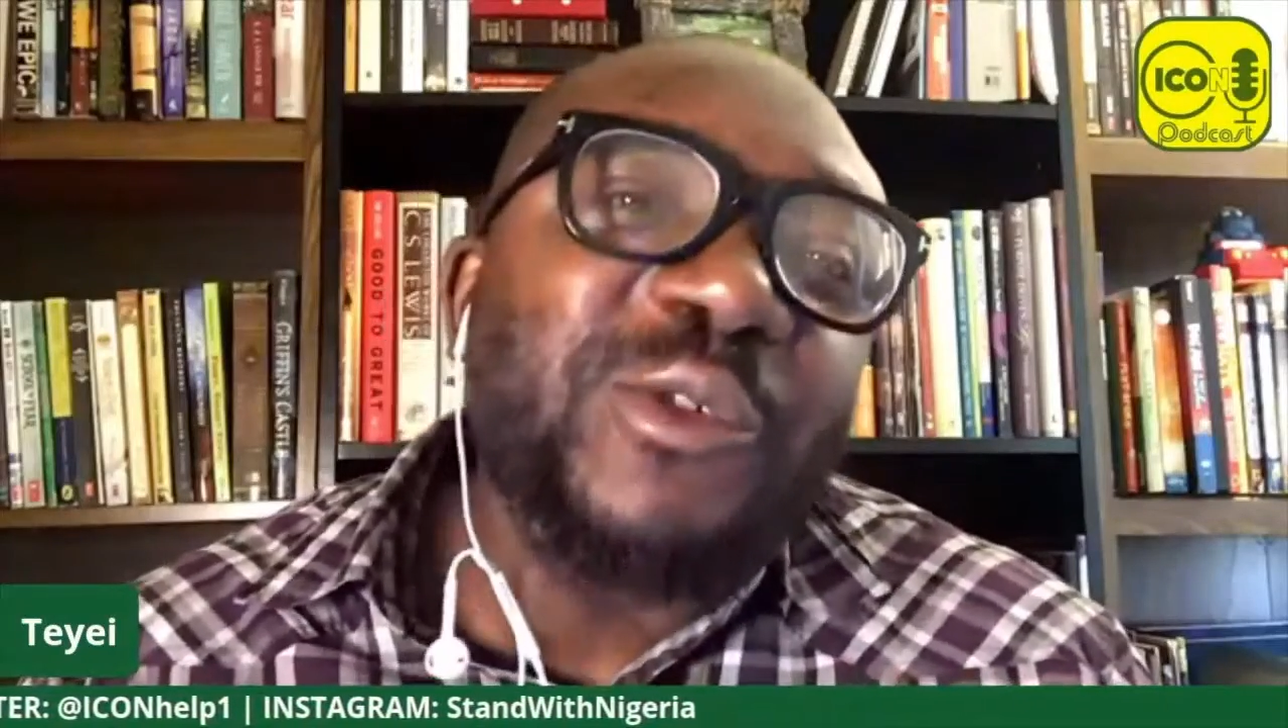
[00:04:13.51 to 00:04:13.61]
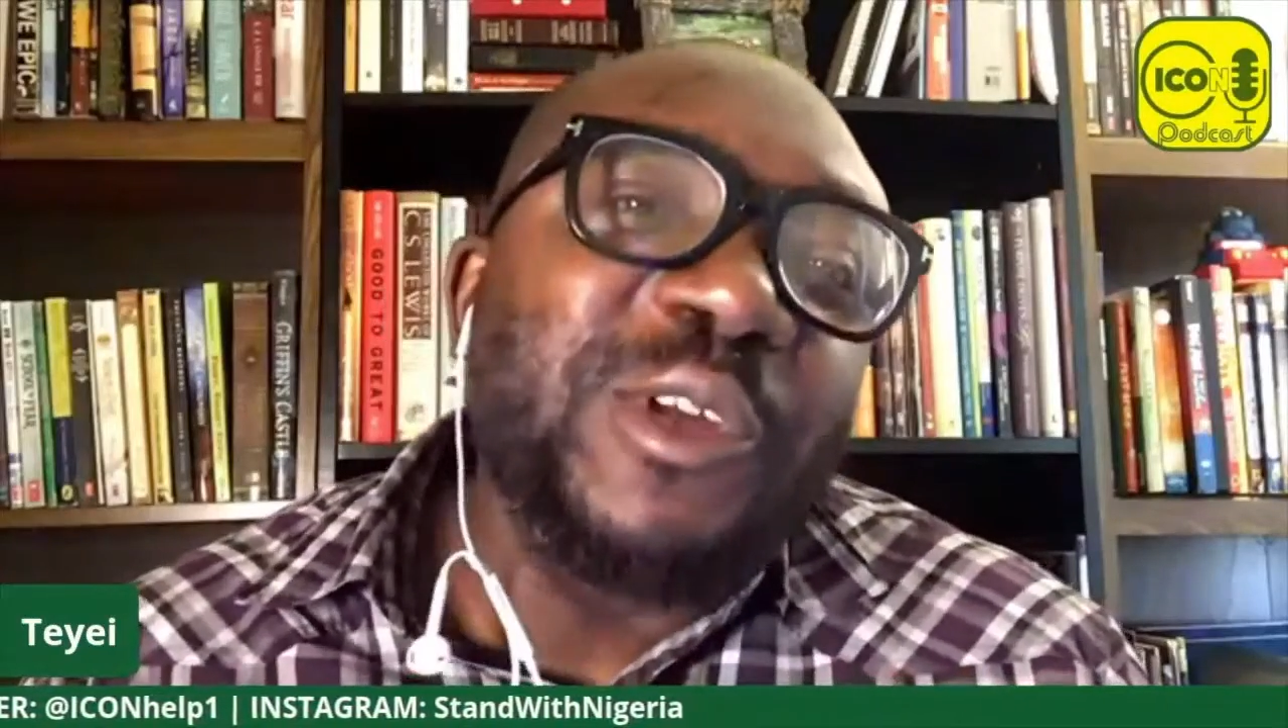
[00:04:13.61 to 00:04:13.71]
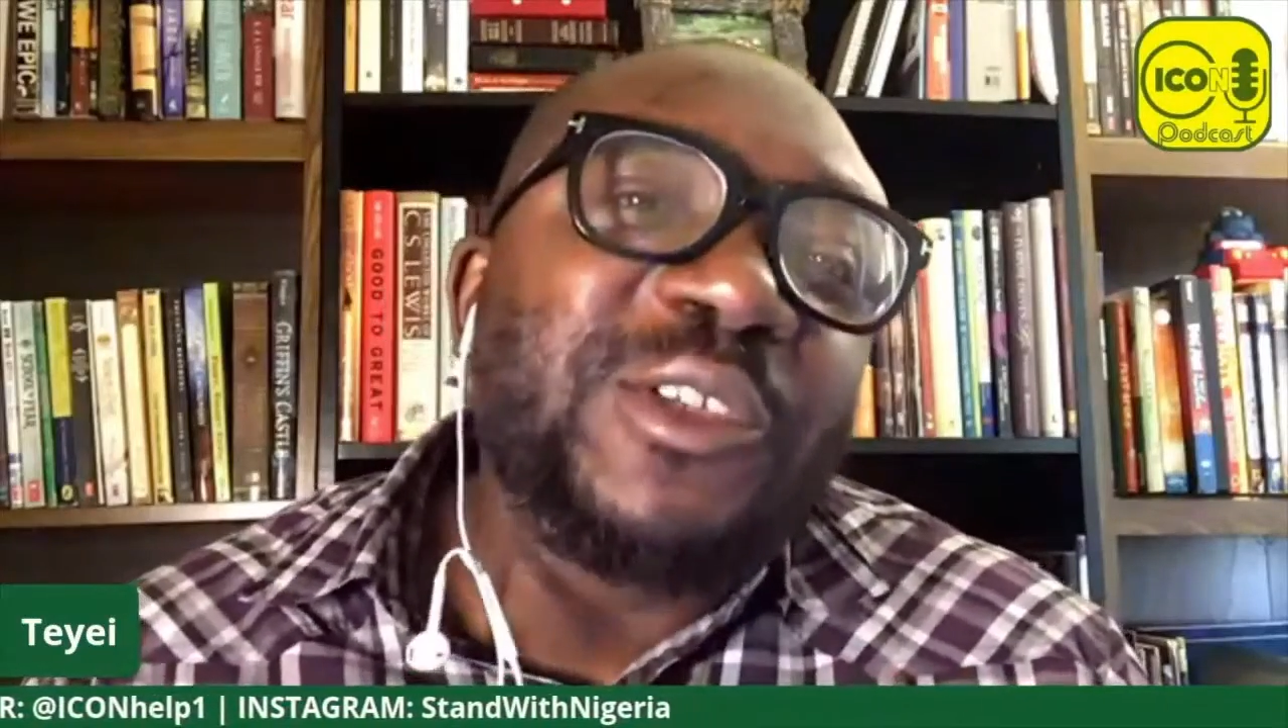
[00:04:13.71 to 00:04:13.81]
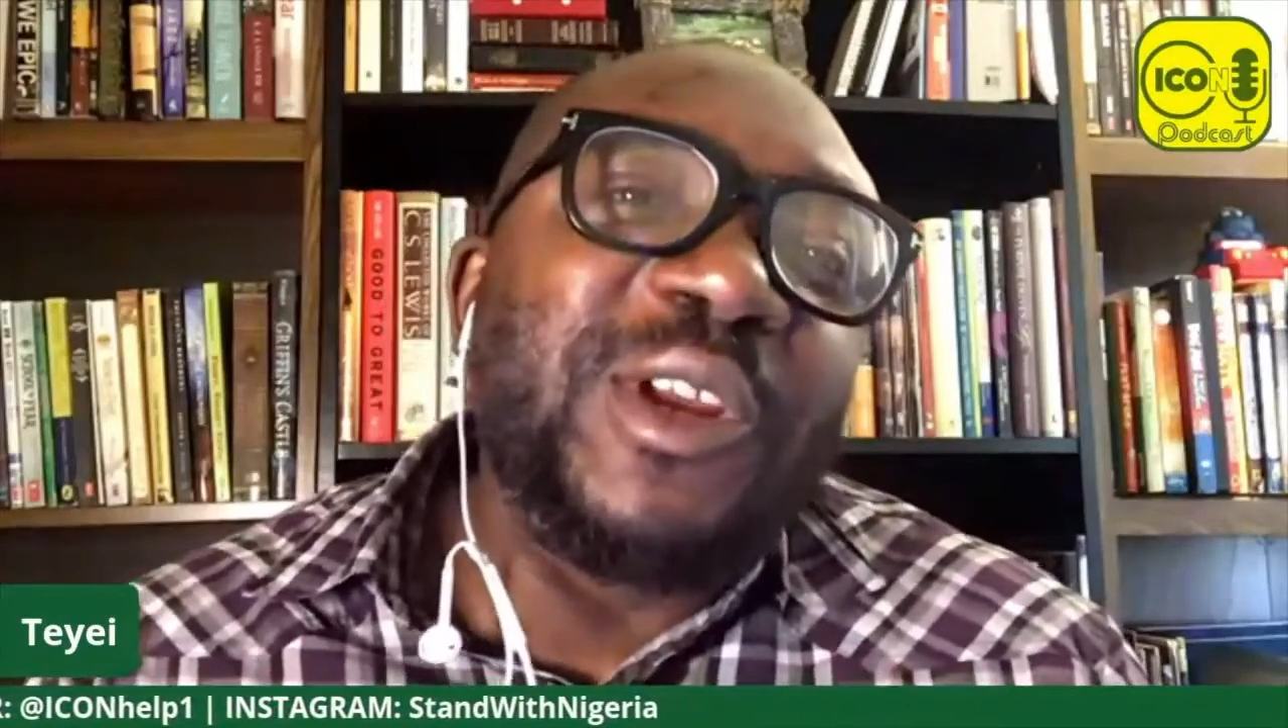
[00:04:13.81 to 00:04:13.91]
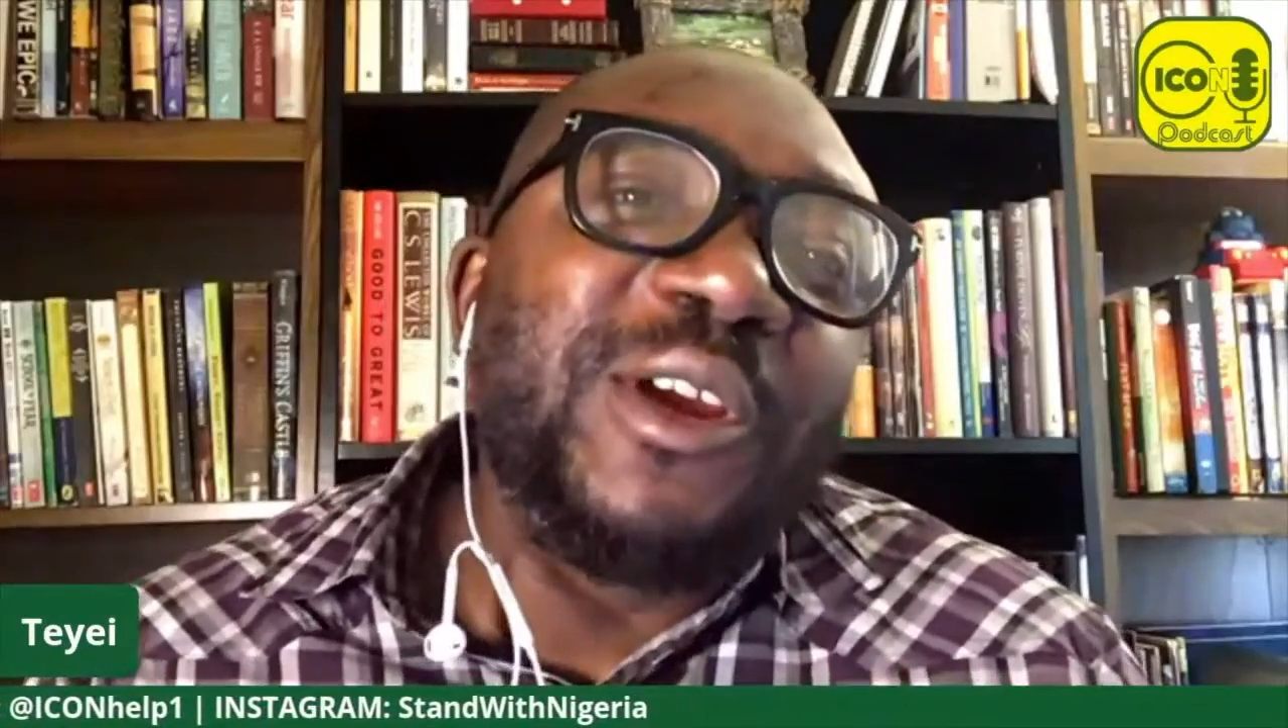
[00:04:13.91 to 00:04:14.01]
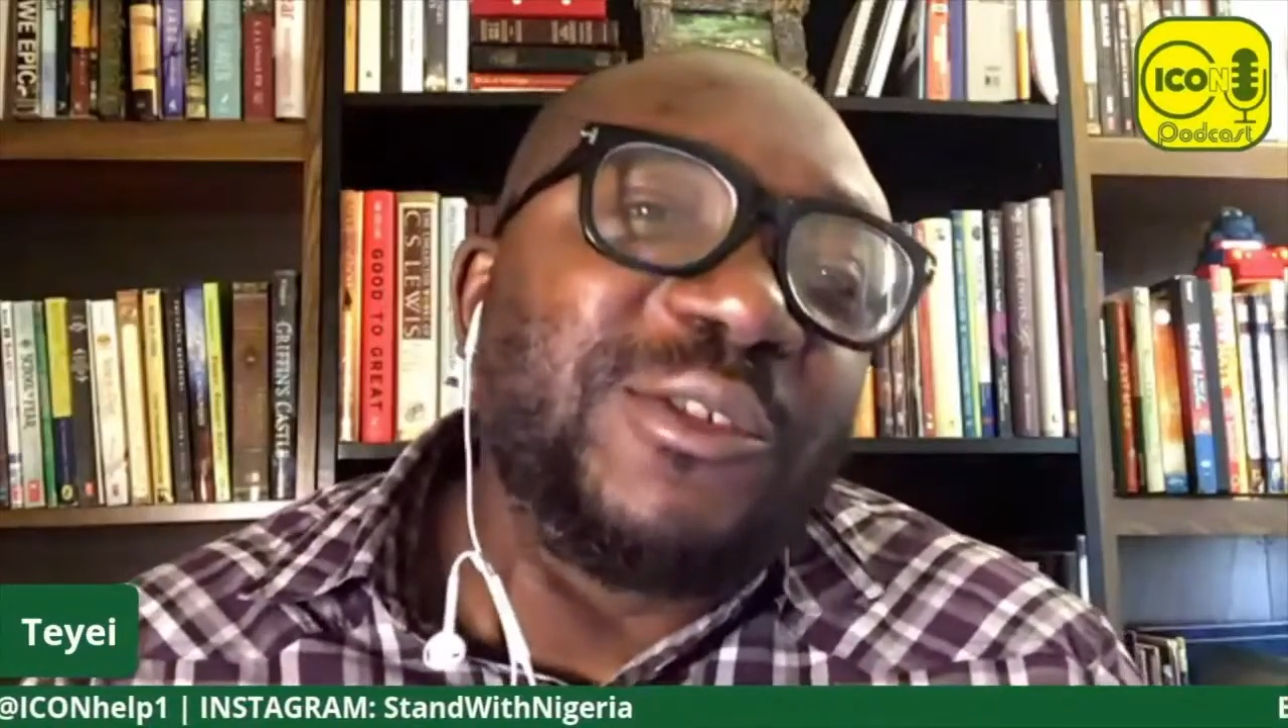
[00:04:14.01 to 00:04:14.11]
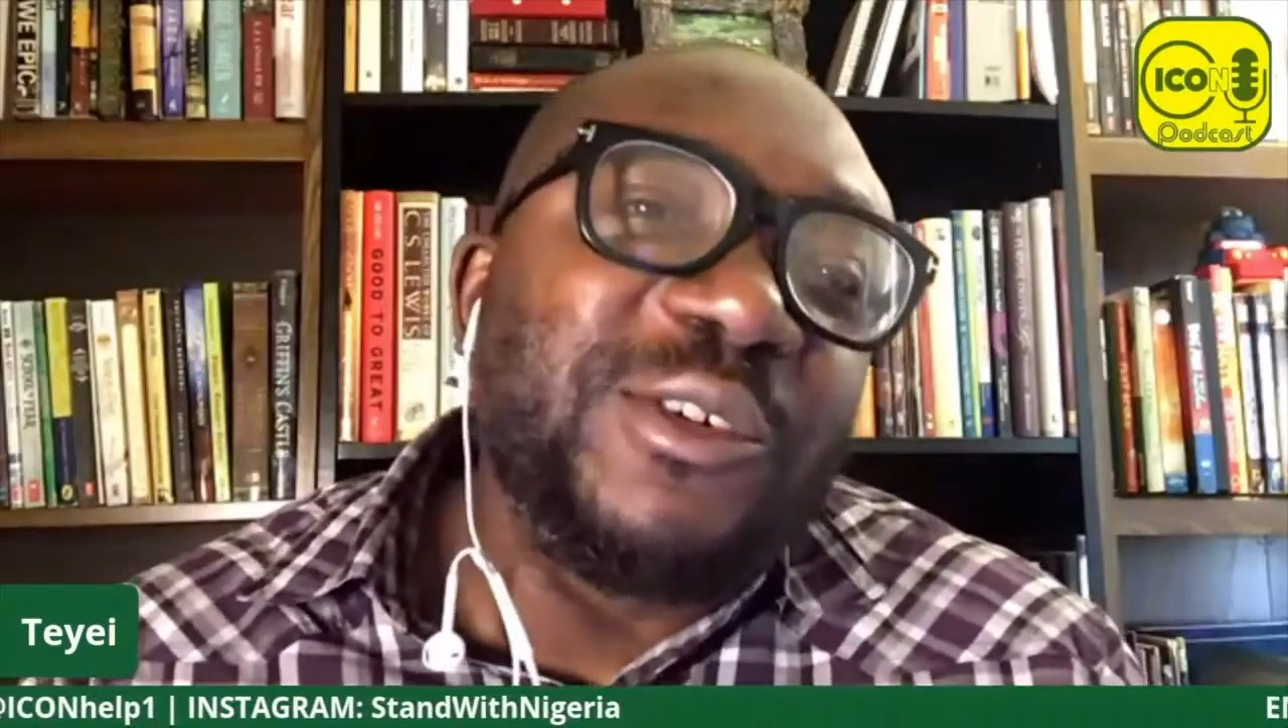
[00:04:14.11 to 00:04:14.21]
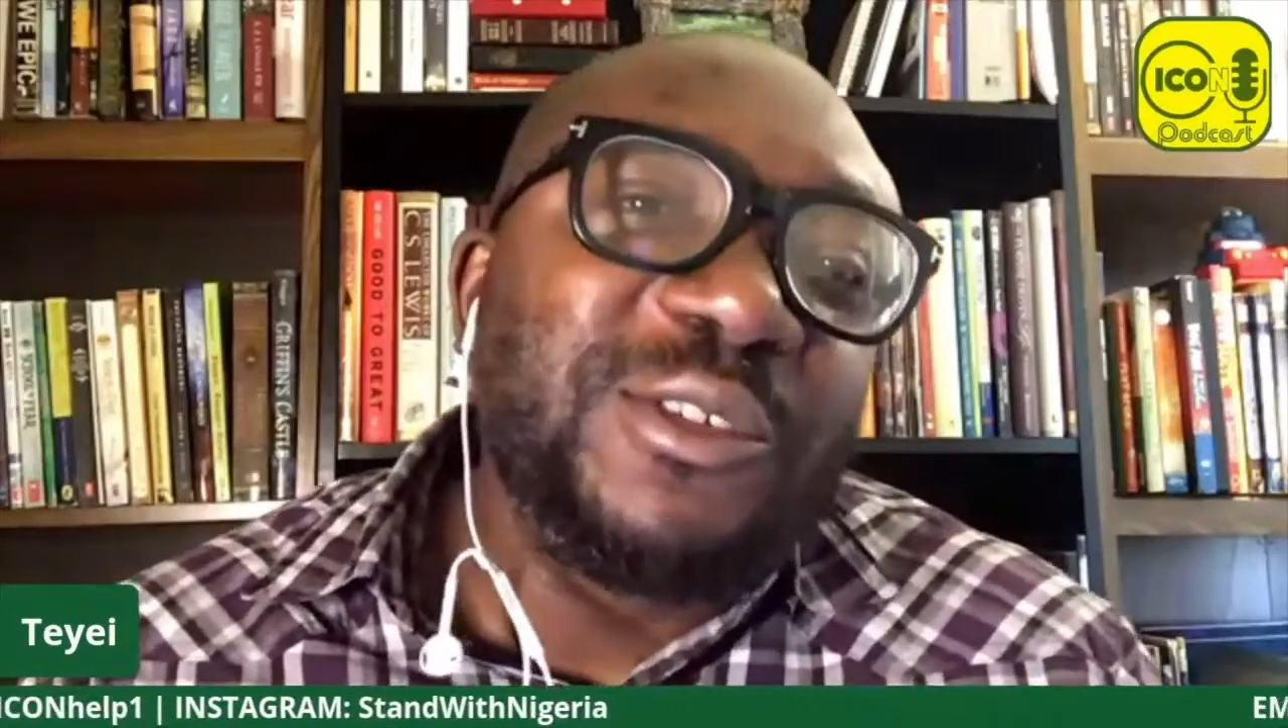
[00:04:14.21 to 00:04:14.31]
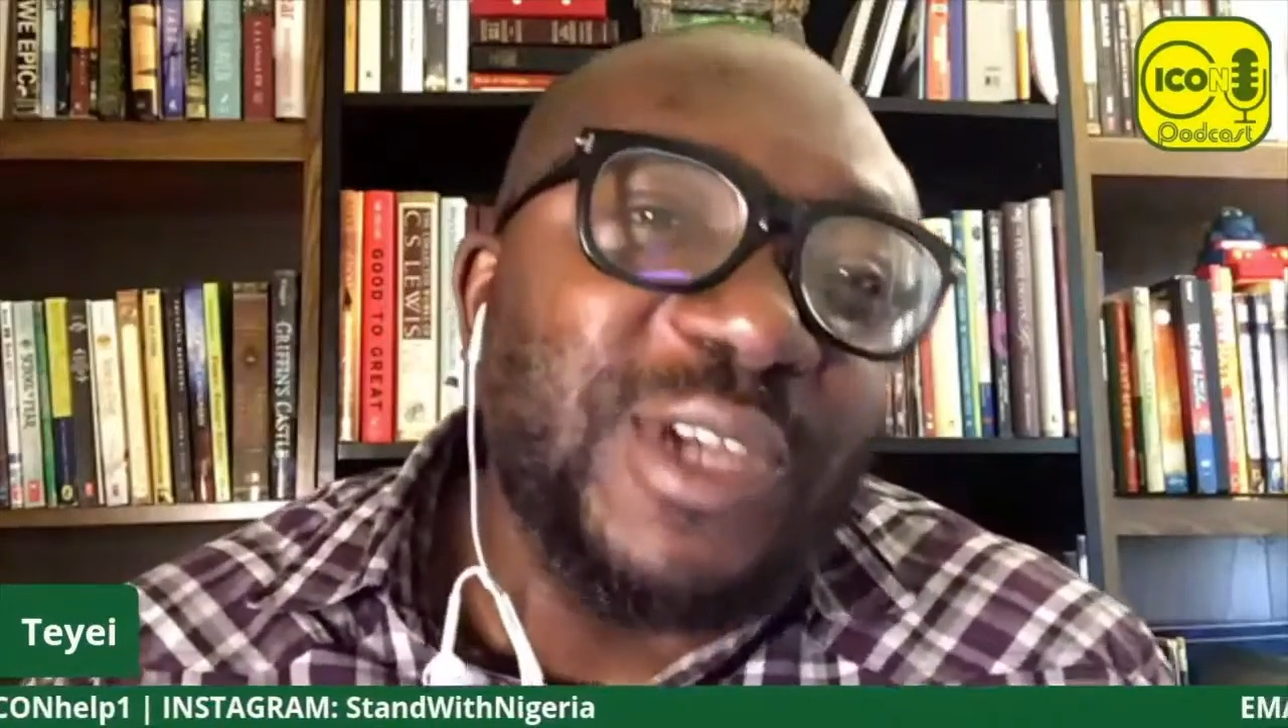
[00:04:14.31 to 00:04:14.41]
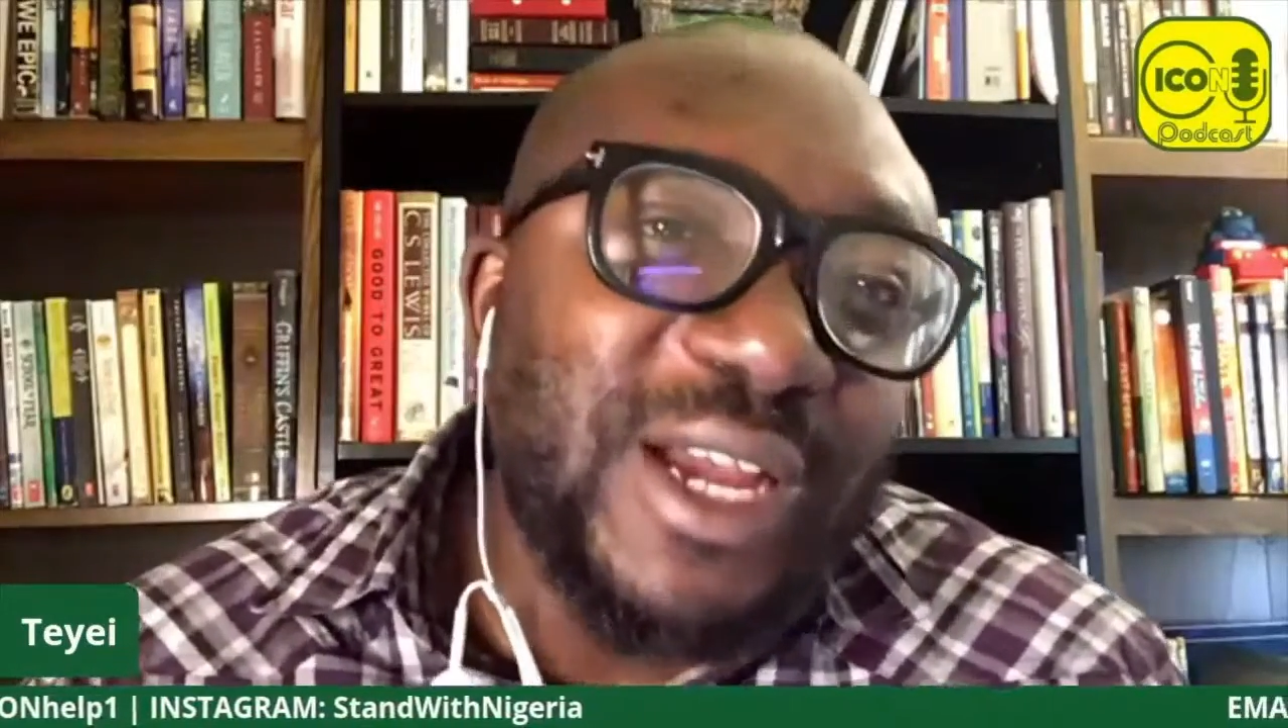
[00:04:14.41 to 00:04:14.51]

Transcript: question I was going to